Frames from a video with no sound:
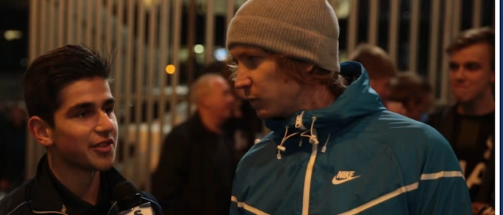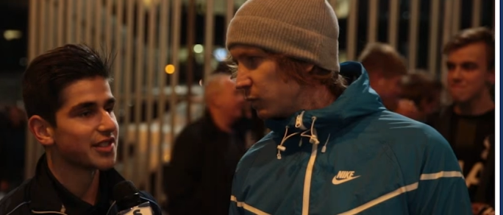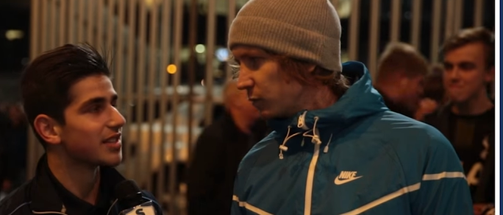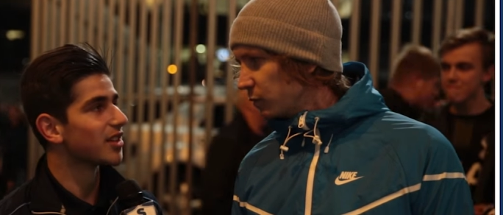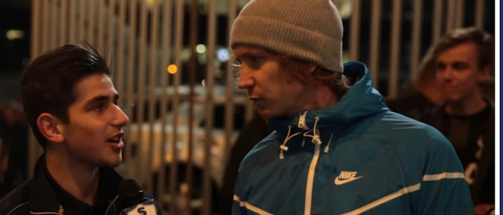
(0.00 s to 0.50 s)

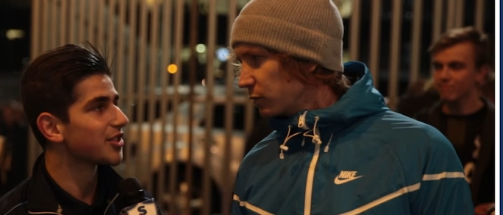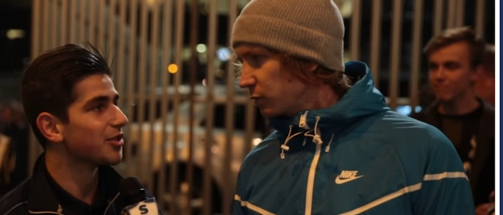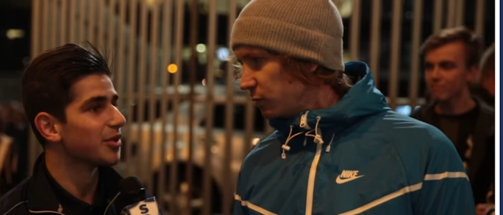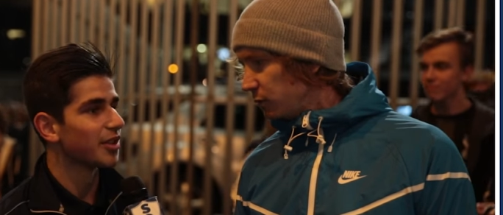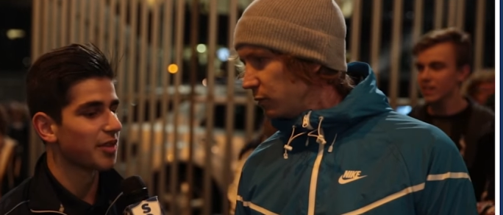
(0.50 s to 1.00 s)
Speaker 1: obviously it's
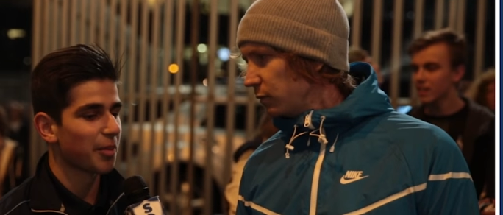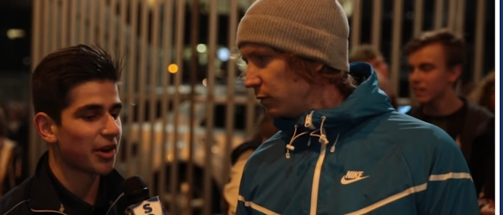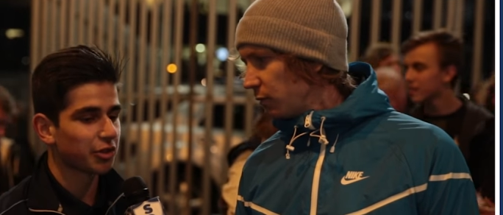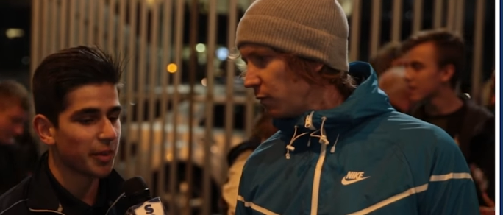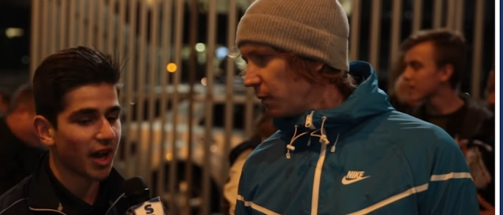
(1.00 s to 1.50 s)
Arsenal. The
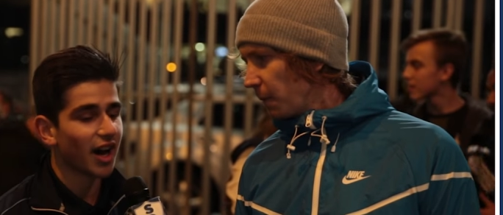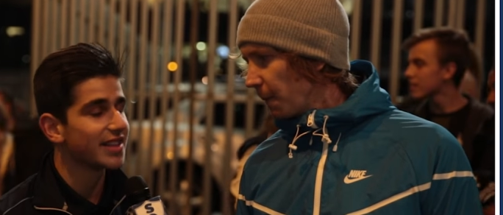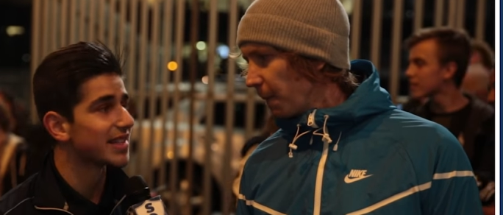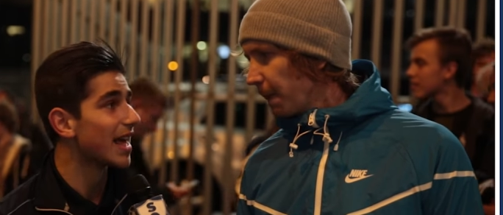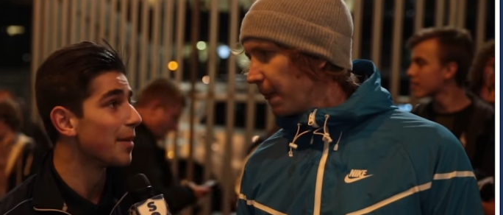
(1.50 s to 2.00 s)
pressure will be
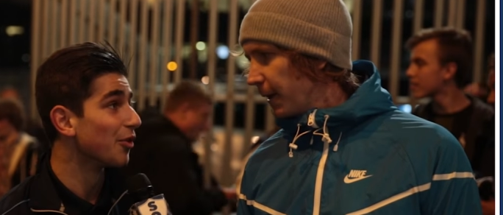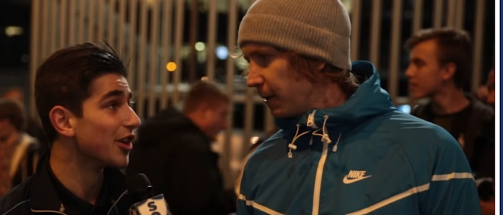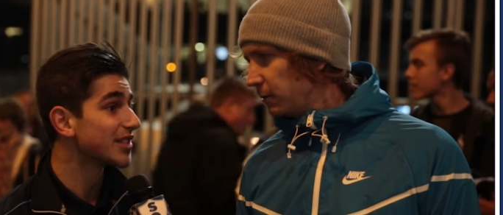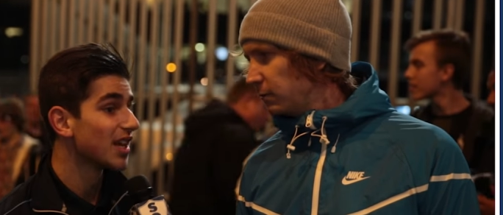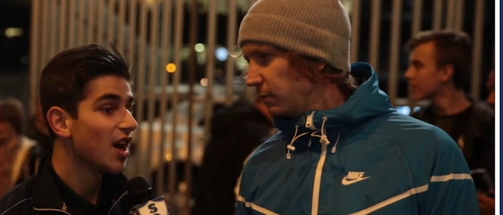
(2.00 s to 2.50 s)
highest at the
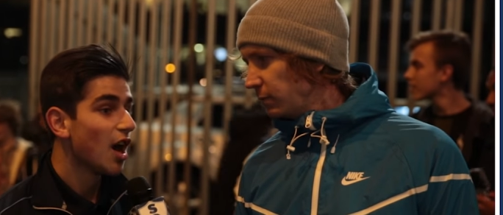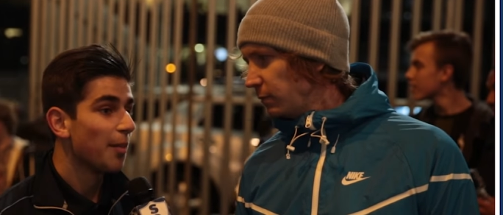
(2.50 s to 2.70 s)
Emirates.